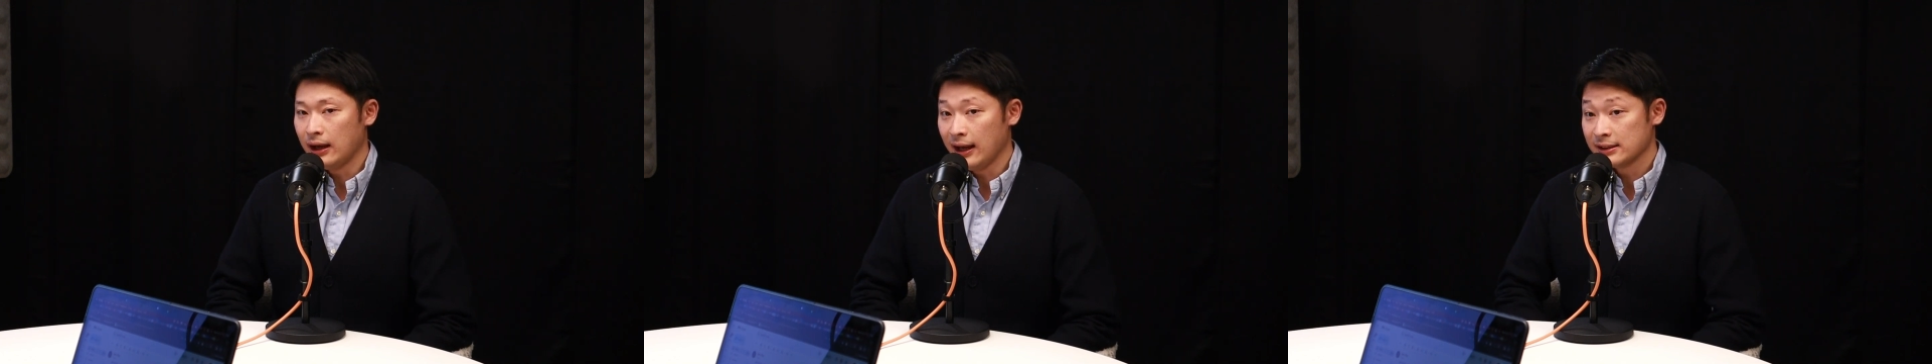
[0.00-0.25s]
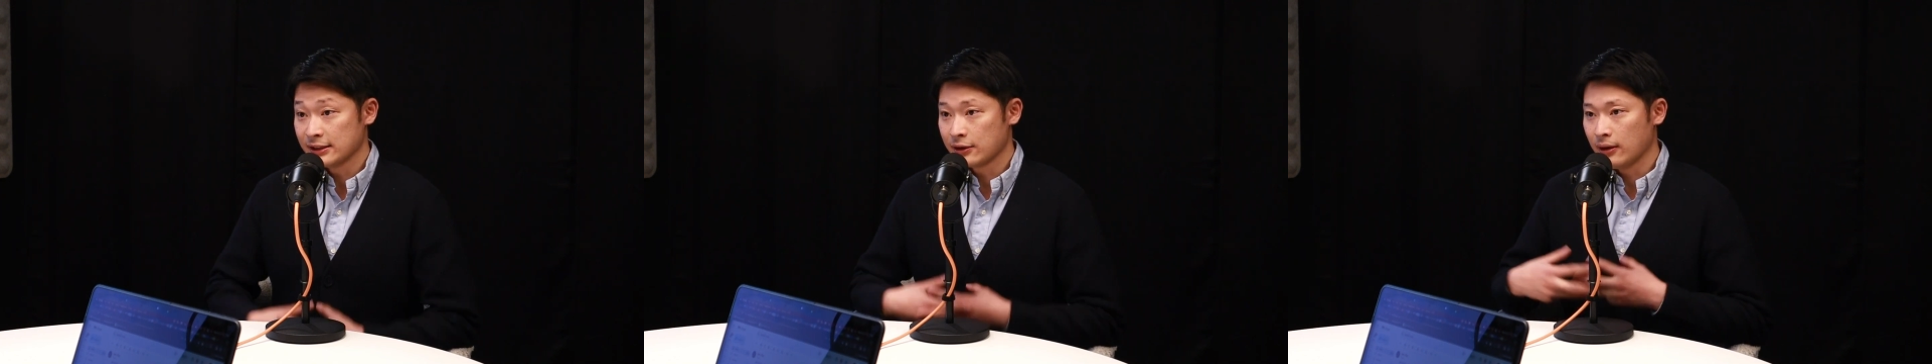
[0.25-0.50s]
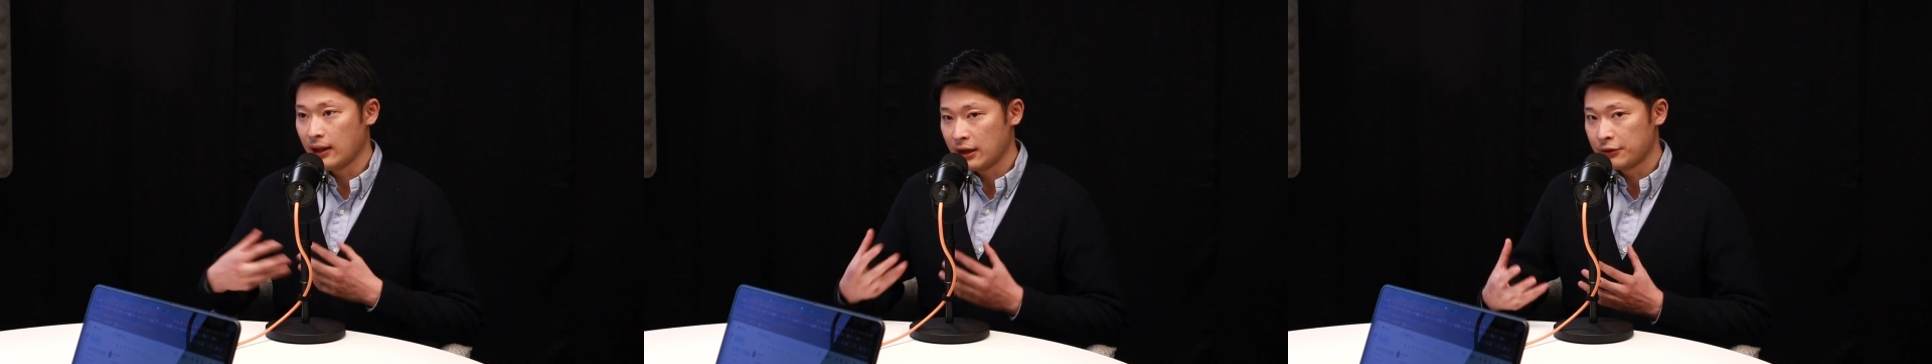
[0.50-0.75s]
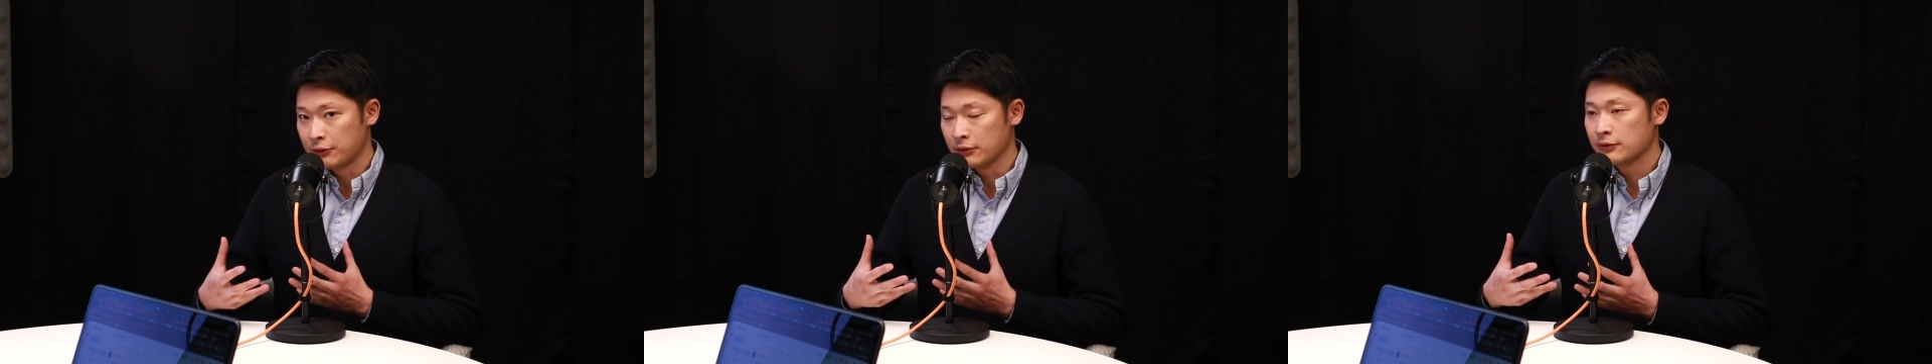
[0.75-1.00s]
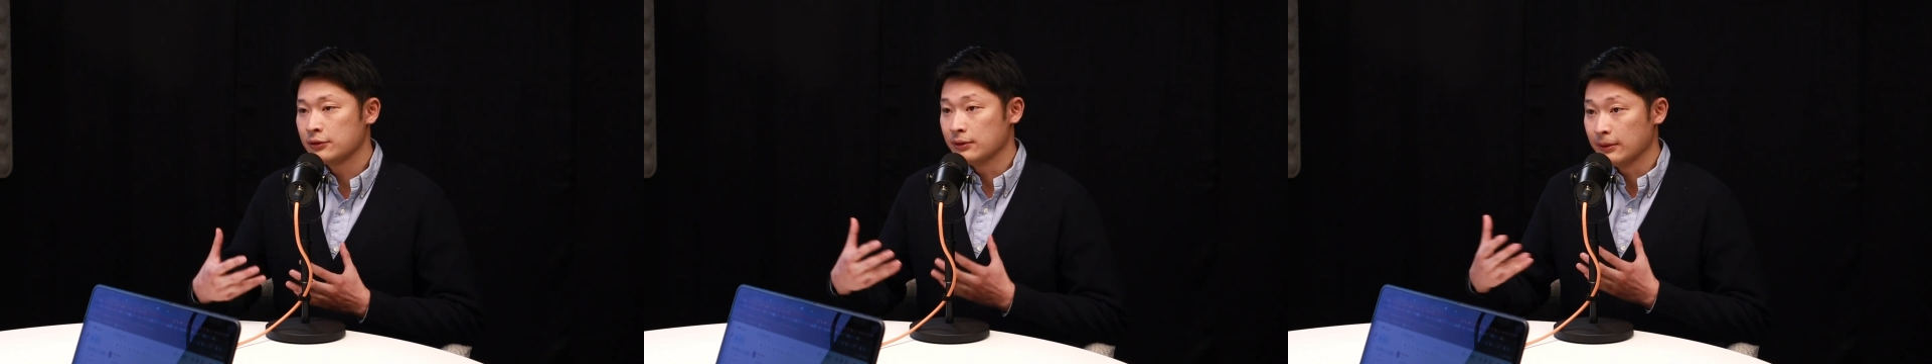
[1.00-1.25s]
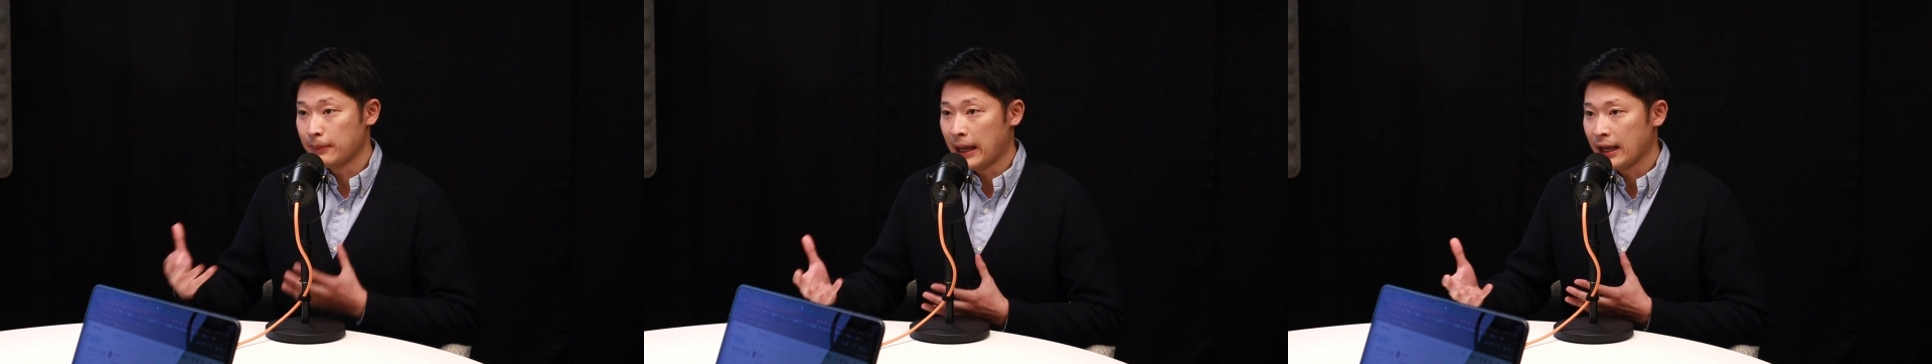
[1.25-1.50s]
a collateral to
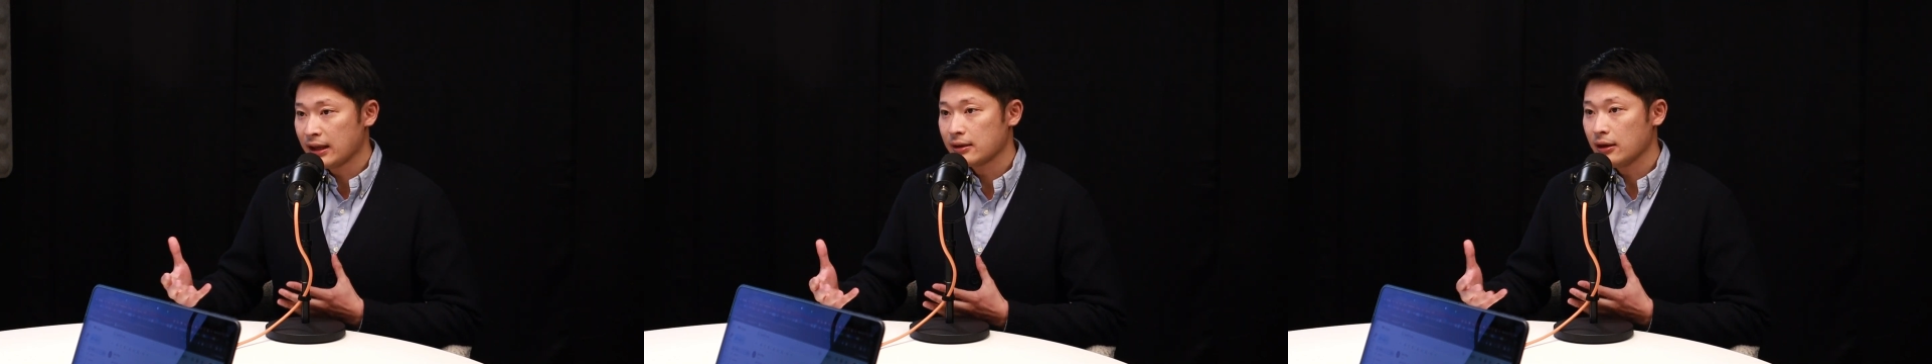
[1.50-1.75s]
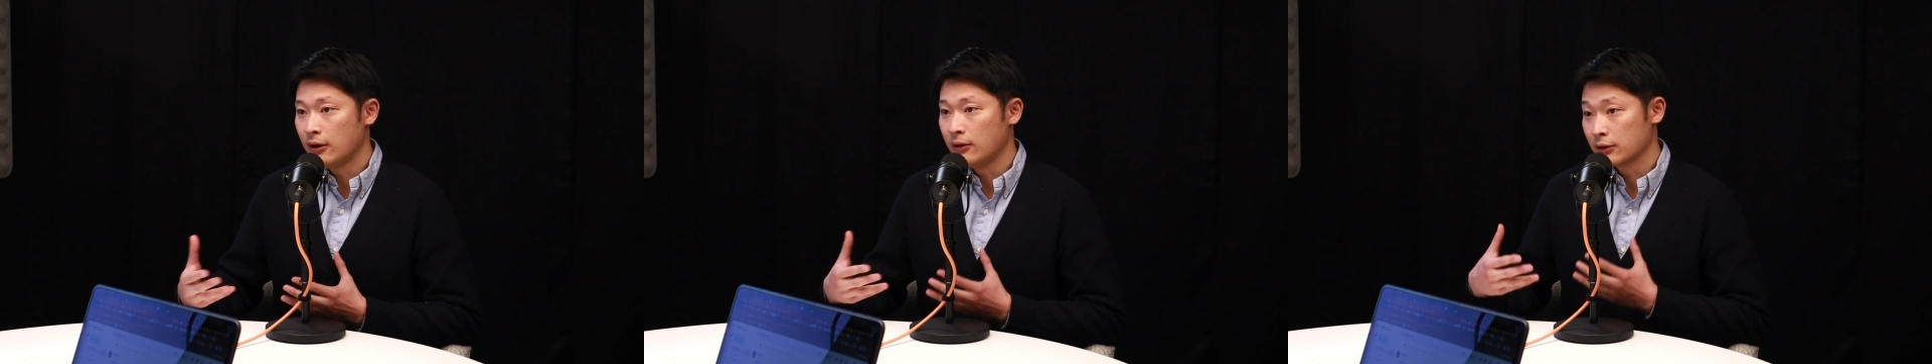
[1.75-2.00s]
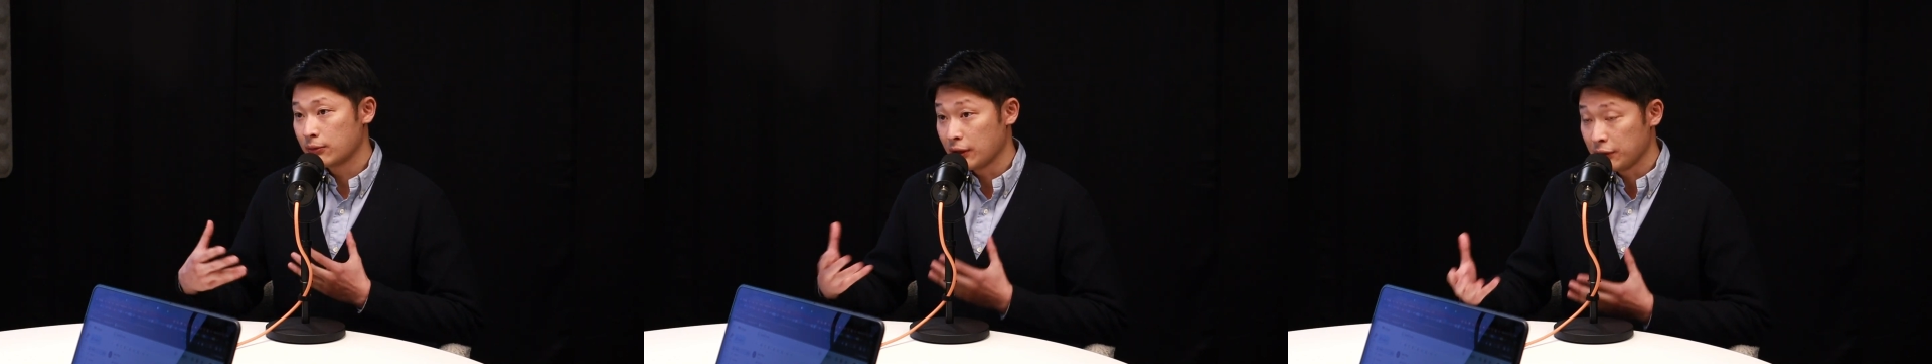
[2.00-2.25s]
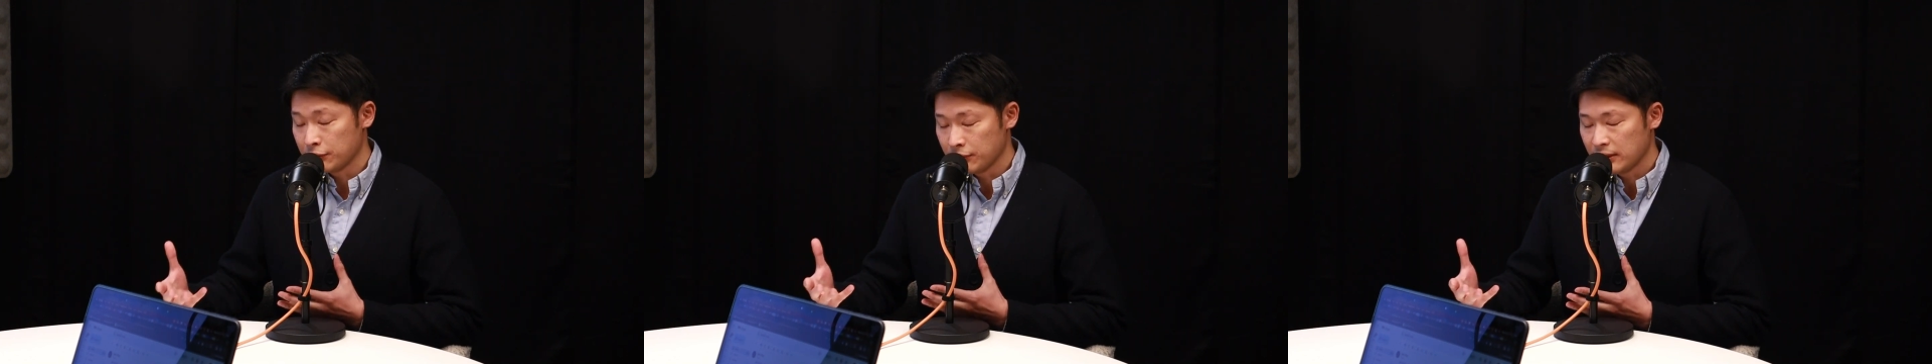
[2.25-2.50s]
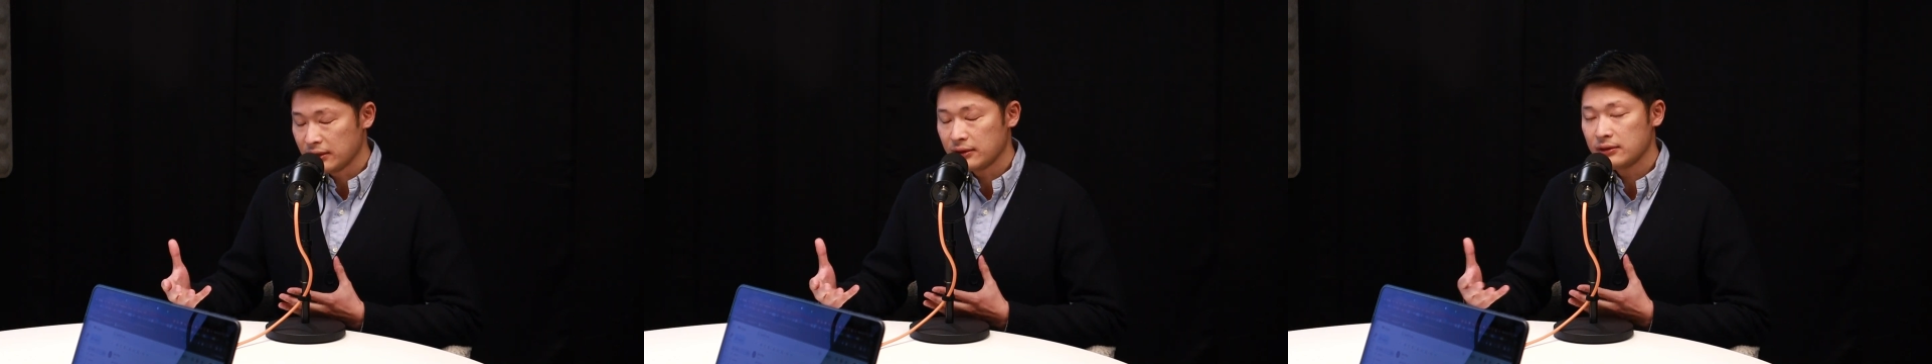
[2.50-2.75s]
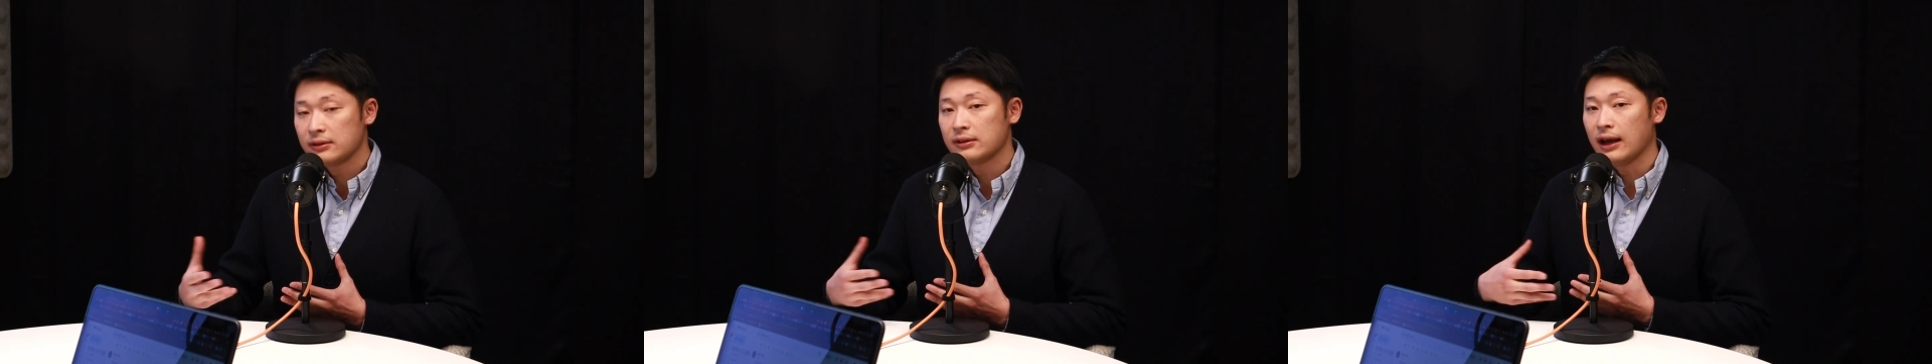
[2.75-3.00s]
the bank or a credit union,